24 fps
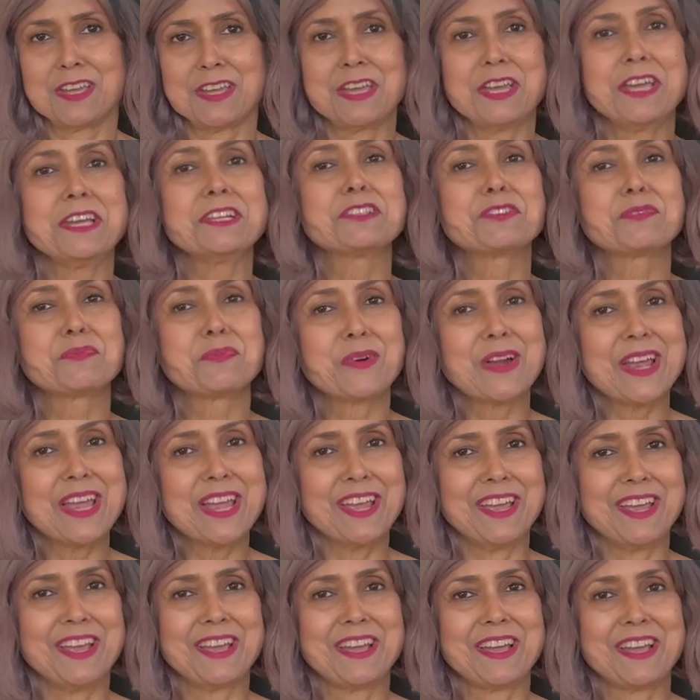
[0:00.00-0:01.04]
It's
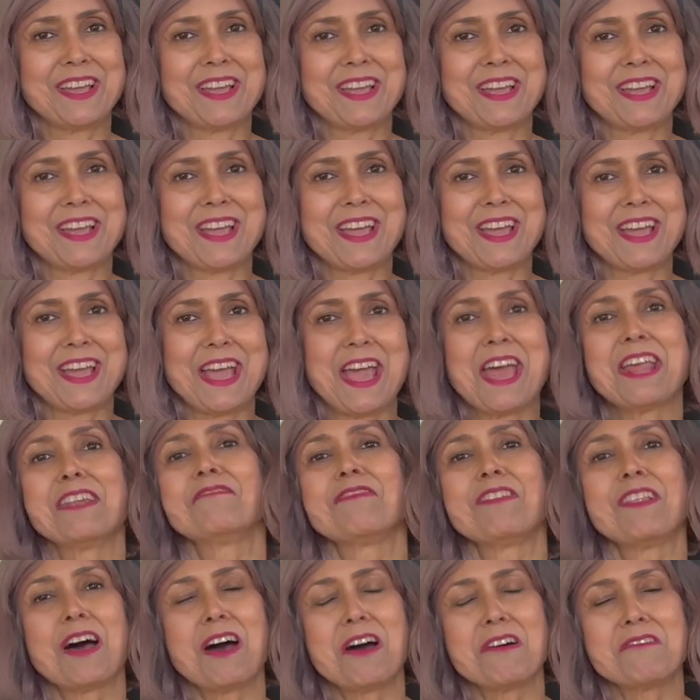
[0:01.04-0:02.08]
spring and
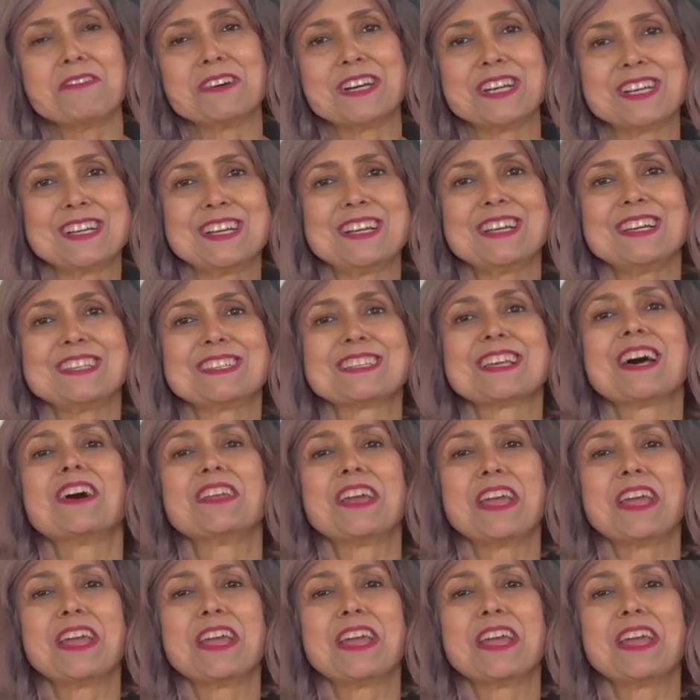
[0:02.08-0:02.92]
flowers are